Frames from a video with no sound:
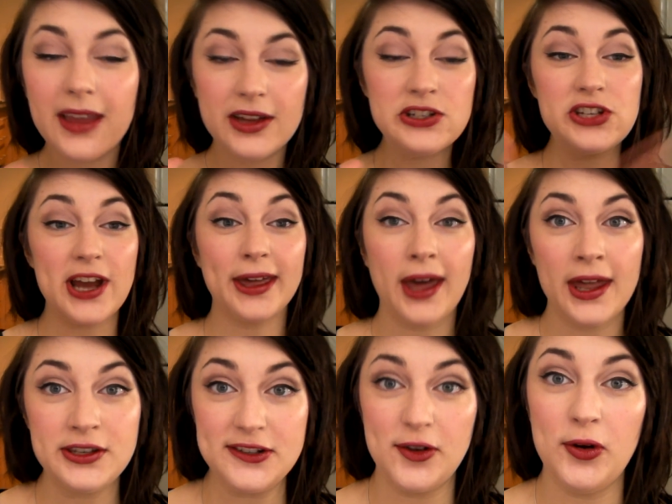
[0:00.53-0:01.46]

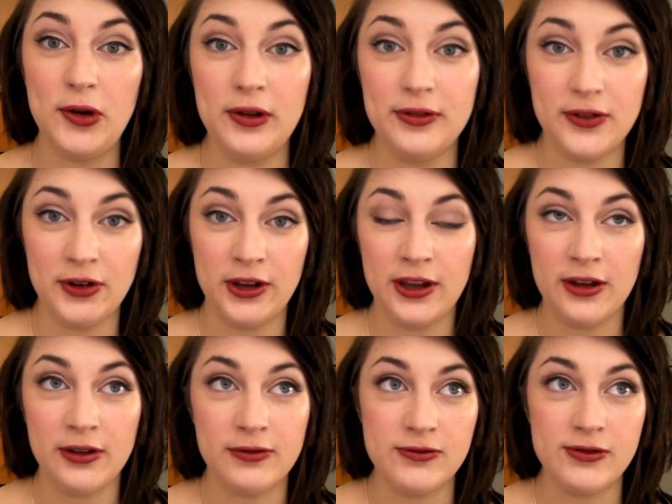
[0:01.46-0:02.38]
giganto haul for
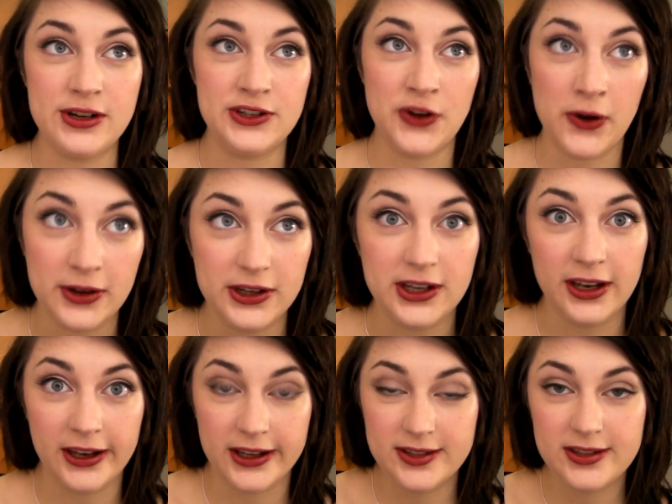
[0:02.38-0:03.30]
you,
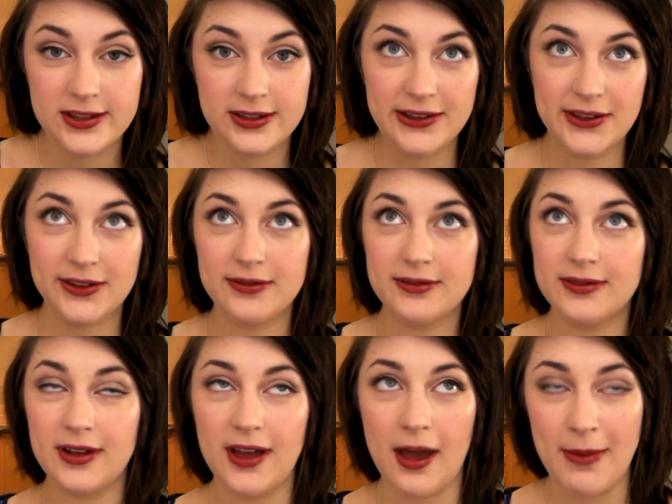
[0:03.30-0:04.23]
redonkulous
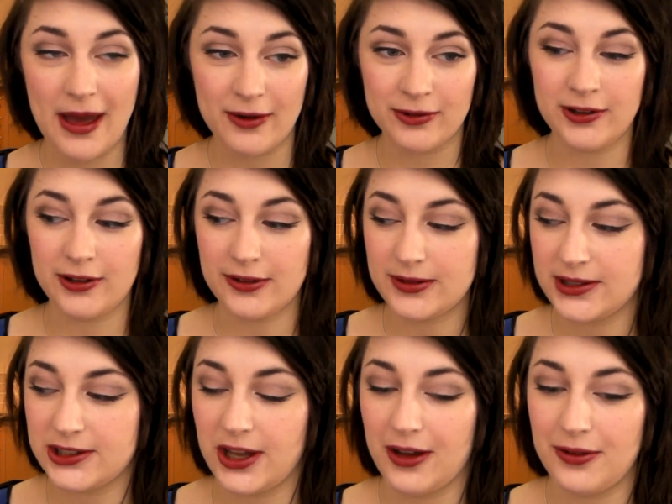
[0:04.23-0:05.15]
amount of
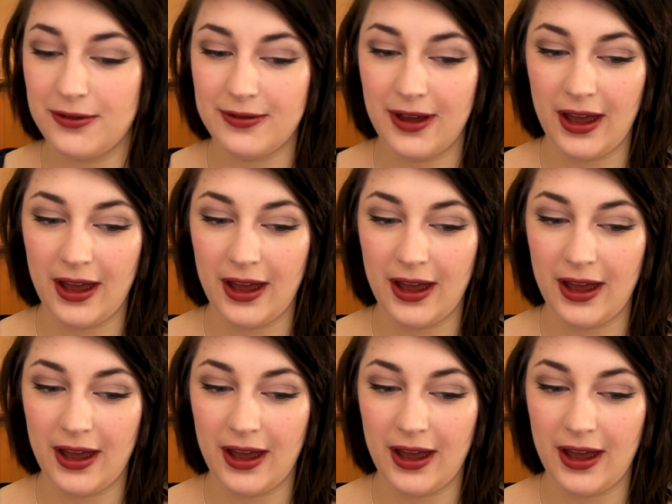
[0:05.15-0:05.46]
stuff.